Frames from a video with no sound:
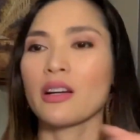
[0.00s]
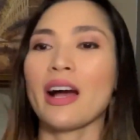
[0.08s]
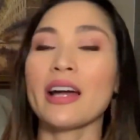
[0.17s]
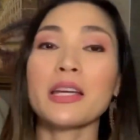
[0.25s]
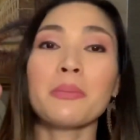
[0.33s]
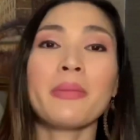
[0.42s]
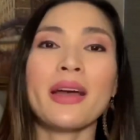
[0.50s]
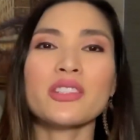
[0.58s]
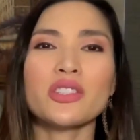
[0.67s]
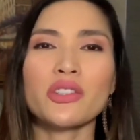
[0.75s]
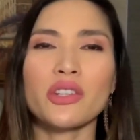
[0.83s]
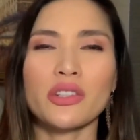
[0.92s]
I
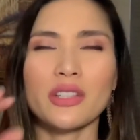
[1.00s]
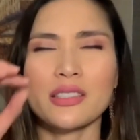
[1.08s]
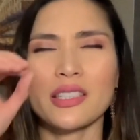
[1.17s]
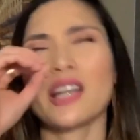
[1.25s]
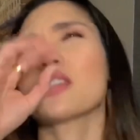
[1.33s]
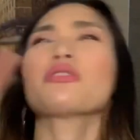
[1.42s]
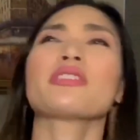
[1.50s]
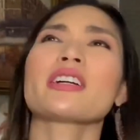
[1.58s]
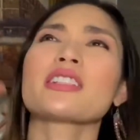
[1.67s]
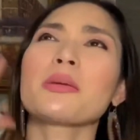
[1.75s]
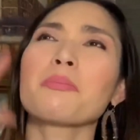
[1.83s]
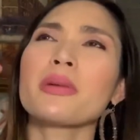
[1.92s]
imagine her. That's kind of
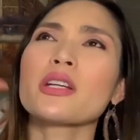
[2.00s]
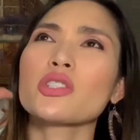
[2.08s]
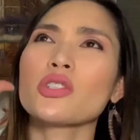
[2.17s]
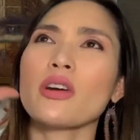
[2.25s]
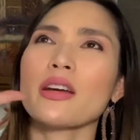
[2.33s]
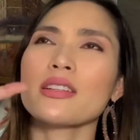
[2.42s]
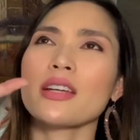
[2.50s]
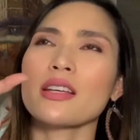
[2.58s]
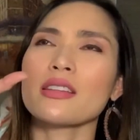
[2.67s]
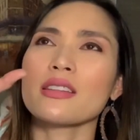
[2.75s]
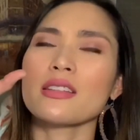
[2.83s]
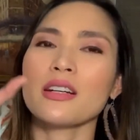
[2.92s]
like the picture I
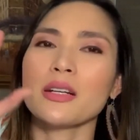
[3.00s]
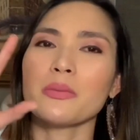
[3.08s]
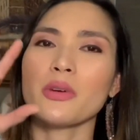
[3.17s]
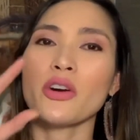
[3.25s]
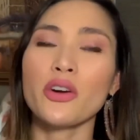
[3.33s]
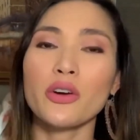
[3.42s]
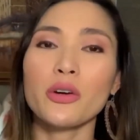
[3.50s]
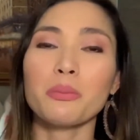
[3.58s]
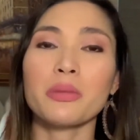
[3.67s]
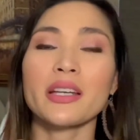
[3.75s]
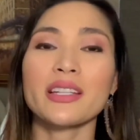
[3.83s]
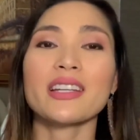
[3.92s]
get. Her
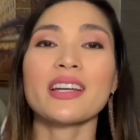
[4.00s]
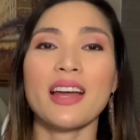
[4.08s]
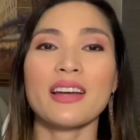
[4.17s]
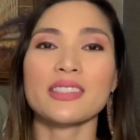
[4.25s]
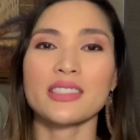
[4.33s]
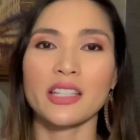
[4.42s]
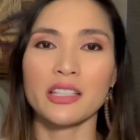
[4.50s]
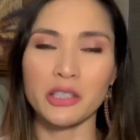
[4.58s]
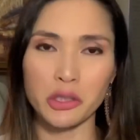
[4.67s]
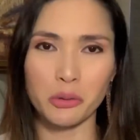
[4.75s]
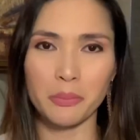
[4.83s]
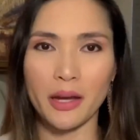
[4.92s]
playing as
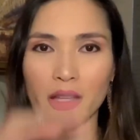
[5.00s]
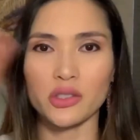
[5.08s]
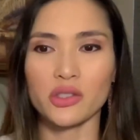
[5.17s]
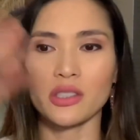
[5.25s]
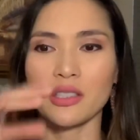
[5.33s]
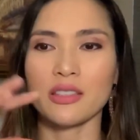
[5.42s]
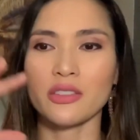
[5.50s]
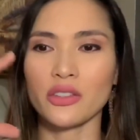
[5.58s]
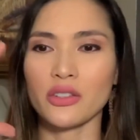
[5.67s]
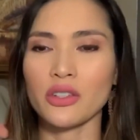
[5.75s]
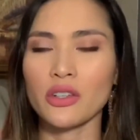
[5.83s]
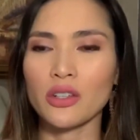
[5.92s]
Cleopatra in
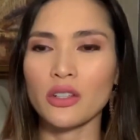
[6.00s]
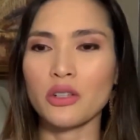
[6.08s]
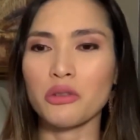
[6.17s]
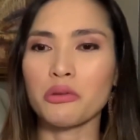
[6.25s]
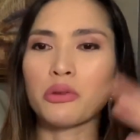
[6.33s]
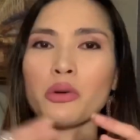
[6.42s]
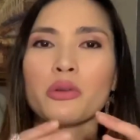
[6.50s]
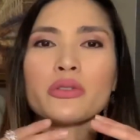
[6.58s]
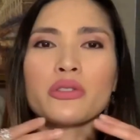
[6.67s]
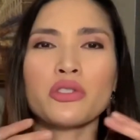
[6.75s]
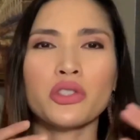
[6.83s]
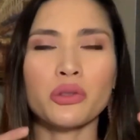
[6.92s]
her
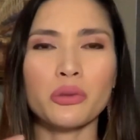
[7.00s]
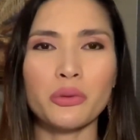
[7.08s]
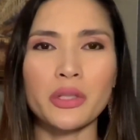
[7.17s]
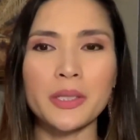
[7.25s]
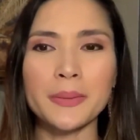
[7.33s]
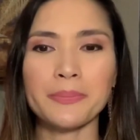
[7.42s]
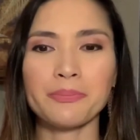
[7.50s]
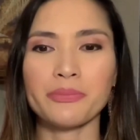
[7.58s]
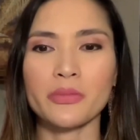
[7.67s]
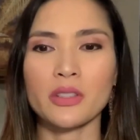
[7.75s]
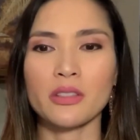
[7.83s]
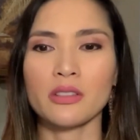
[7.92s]
gold jewelry.
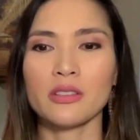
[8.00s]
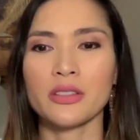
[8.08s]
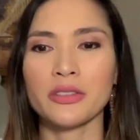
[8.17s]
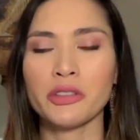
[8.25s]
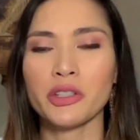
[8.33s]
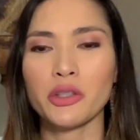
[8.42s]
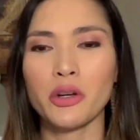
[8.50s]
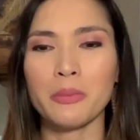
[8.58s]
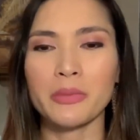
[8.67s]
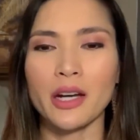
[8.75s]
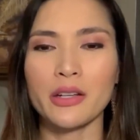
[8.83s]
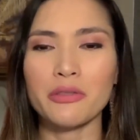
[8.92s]
You know,
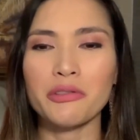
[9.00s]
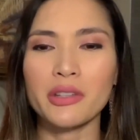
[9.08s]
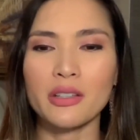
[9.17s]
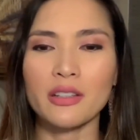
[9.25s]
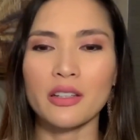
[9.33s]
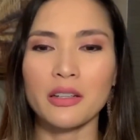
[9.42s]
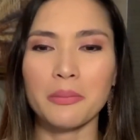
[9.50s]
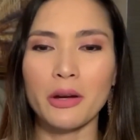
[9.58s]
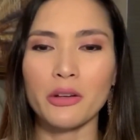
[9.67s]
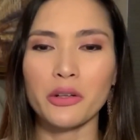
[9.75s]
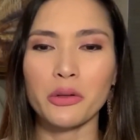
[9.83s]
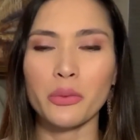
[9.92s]
I'm kind of thinking
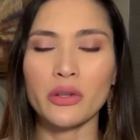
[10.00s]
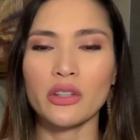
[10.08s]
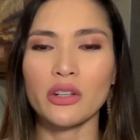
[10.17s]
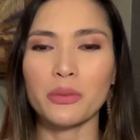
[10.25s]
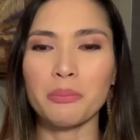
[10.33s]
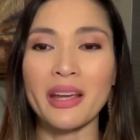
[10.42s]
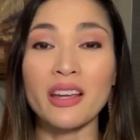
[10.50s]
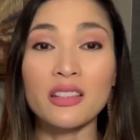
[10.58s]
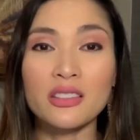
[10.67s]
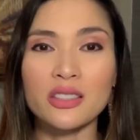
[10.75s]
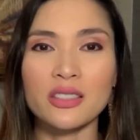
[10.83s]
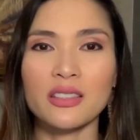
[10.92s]
about her when her
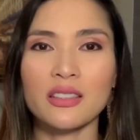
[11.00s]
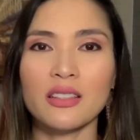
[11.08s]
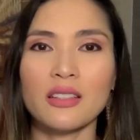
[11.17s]
maids